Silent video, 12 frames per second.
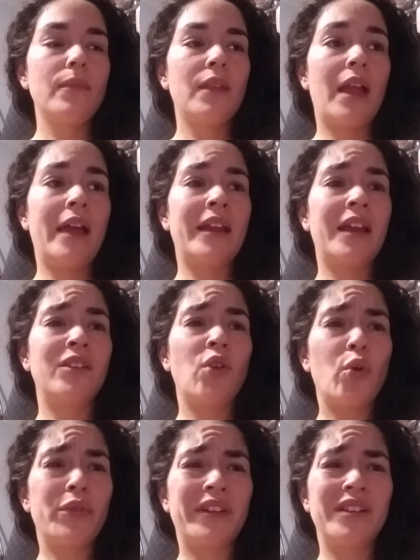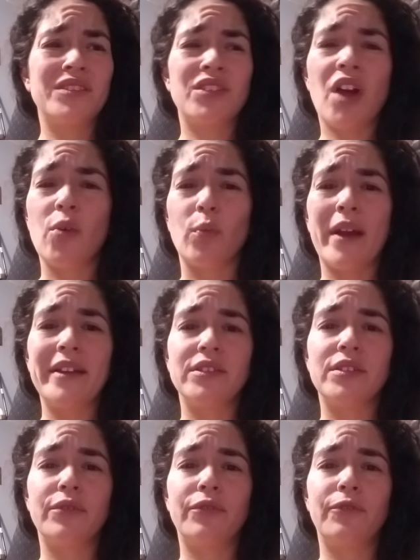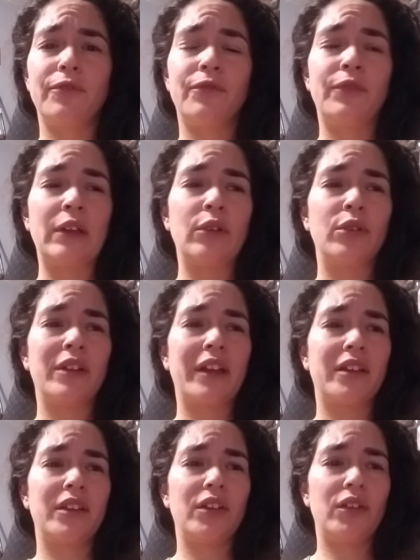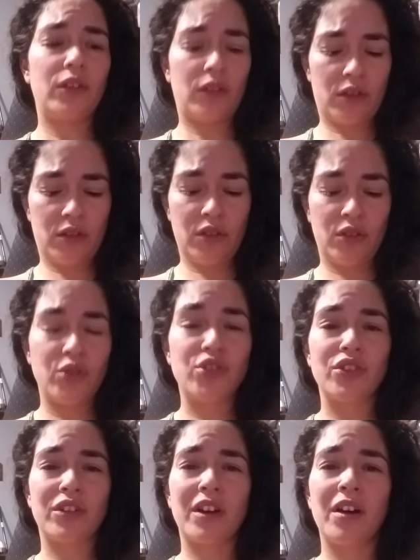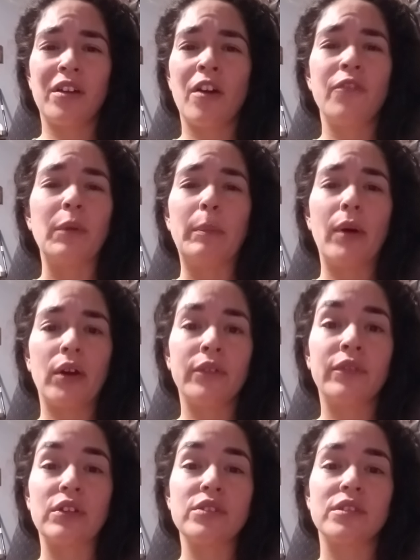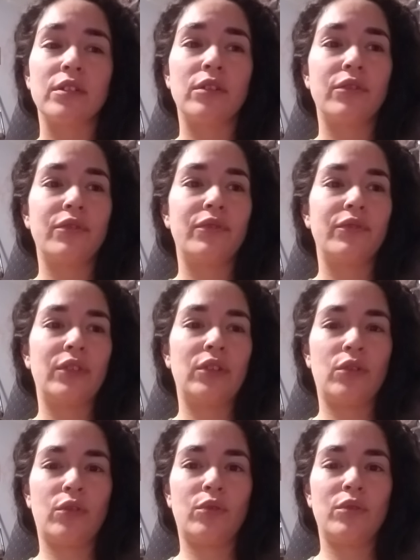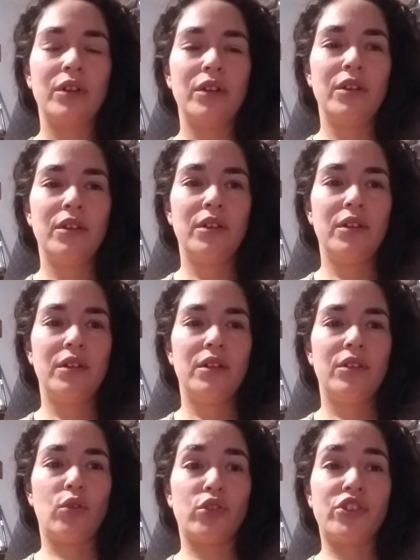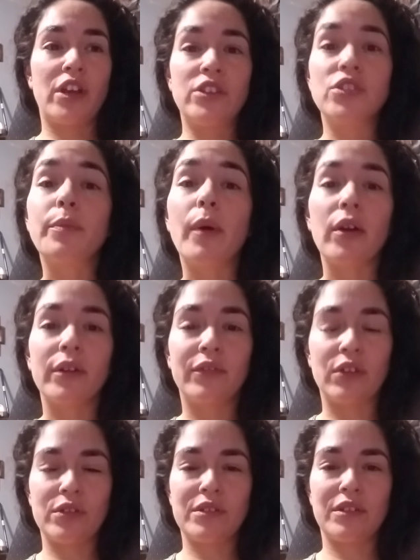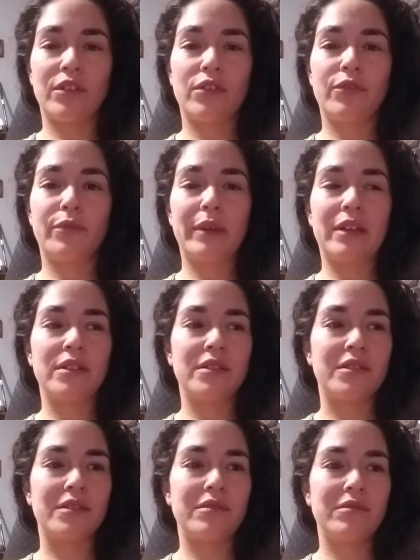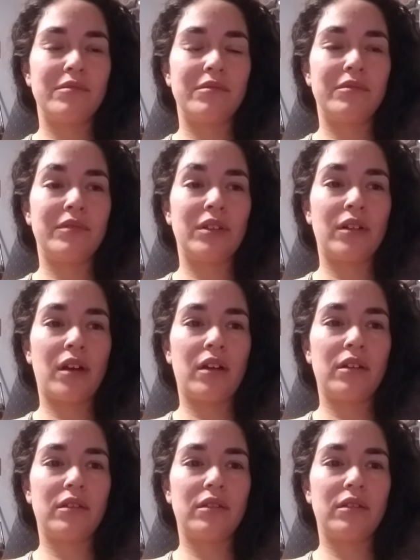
I know that it's not right to feel like you should cut off a part of yourself, you know, or change a part of yourself because you're not